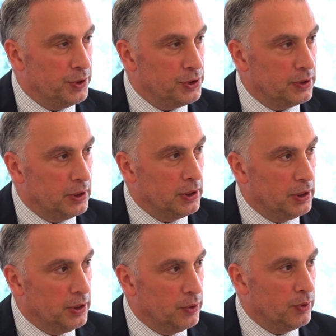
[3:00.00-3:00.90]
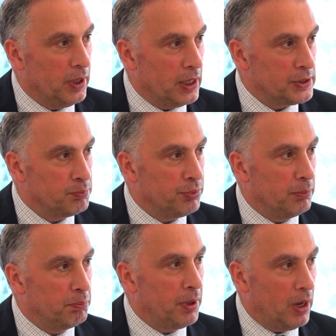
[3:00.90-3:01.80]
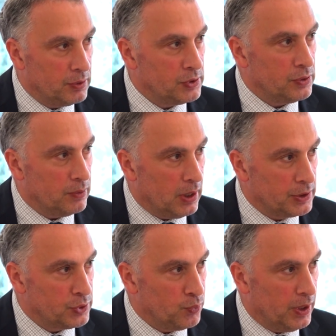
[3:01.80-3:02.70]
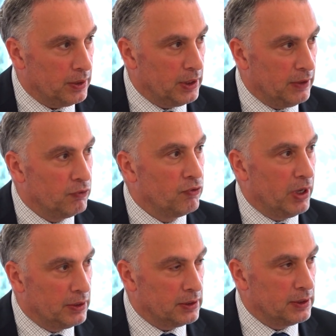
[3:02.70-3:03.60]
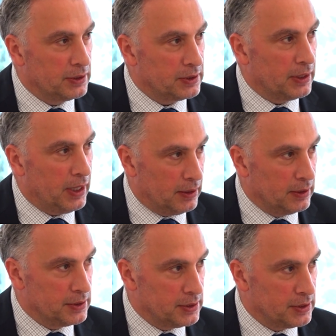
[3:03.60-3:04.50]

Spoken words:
which the EU has proposed to us when they've granted us the candidacy